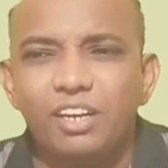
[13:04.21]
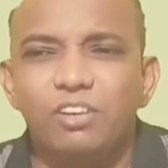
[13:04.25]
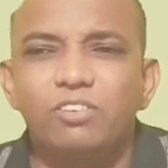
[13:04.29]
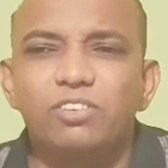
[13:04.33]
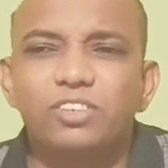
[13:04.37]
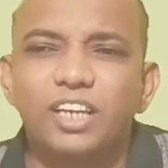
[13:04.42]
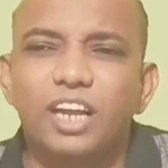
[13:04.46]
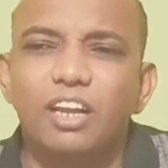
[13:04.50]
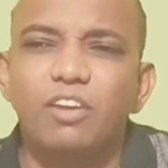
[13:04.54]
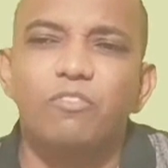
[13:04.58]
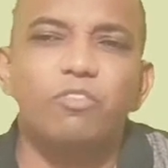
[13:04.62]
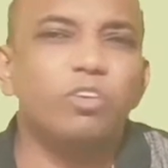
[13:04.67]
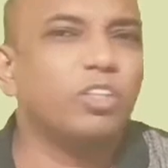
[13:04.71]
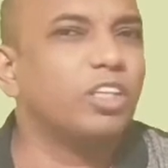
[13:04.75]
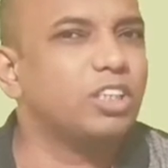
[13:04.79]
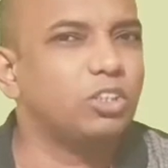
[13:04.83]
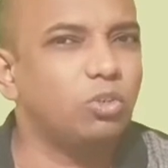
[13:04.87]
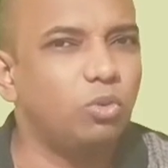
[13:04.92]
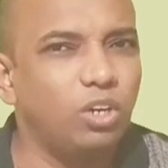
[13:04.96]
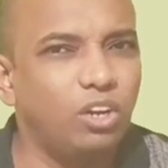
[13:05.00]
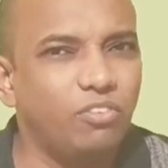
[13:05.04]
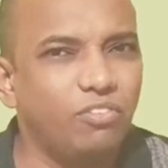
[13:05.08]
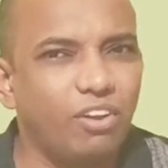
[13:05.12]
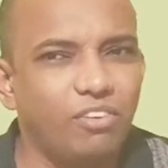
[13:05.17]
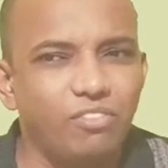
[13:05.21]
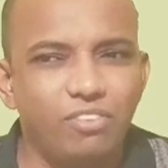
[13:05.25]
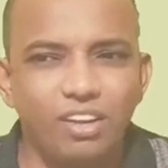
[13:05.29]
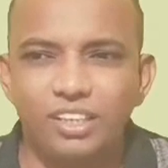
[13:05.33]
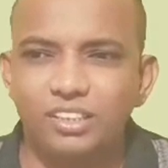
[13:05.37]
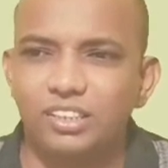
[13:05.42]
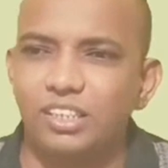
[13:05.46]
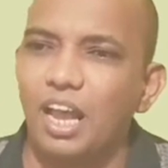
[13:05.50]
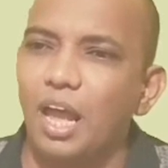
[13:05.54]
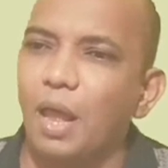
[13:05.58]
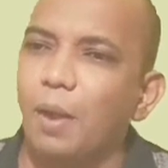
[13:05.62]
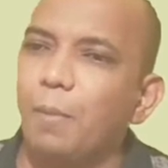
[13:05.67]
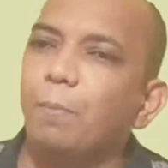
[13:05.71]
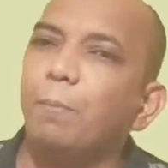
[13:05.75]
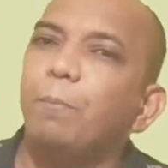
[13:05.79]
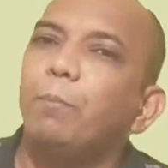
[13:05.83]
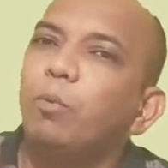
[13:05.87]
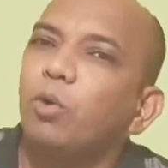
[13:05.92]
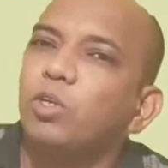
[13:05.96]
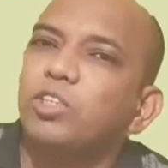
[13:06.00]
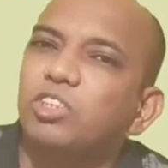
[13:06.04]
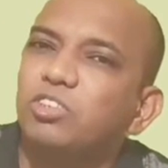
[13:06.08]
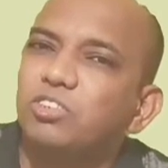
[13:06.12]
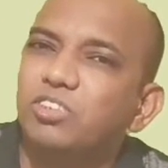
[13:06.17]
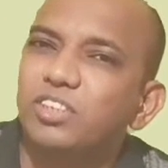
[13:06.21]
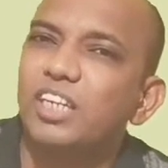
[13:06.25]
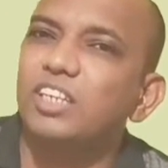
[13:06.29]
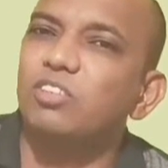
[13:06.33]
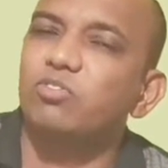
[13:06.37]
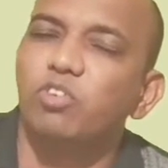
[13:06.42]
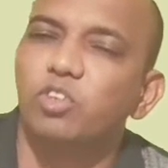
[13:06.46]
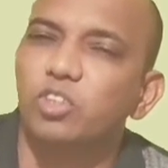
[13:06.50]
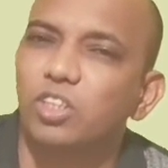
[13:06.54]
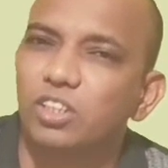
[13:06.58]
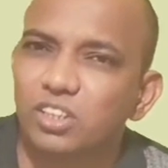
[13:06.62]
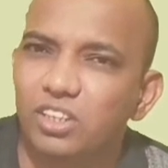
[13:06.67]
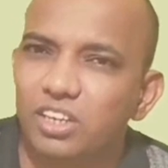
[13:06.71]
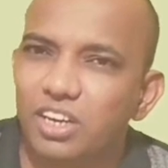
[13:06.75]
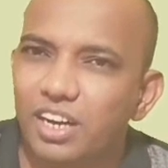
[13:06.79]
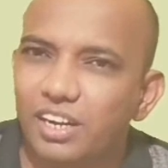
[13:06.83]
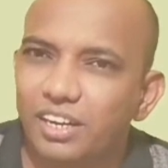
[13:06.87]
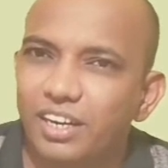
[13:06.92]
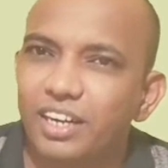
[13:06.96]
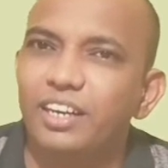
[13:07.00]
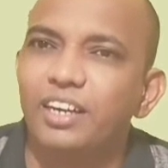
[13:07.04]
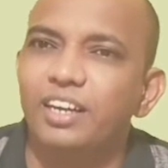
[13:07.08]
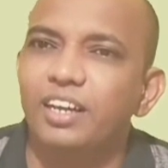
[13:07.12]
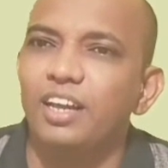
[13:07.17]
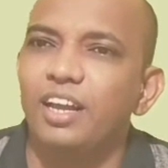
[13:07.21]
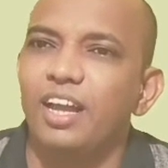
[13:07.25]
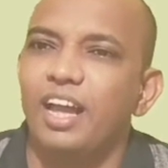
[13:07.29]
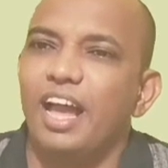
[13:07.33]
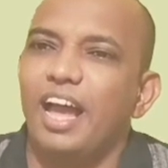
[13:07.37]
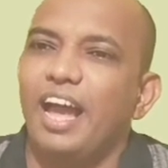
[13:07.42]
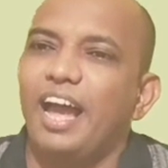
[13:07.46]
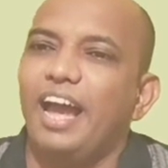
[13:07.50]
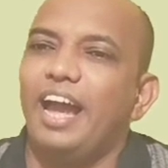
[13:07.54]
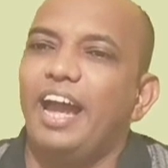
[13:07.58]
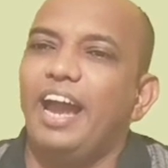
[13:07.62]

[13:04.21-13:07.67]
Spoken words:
negative sign for the 75x and positive sign for the 300,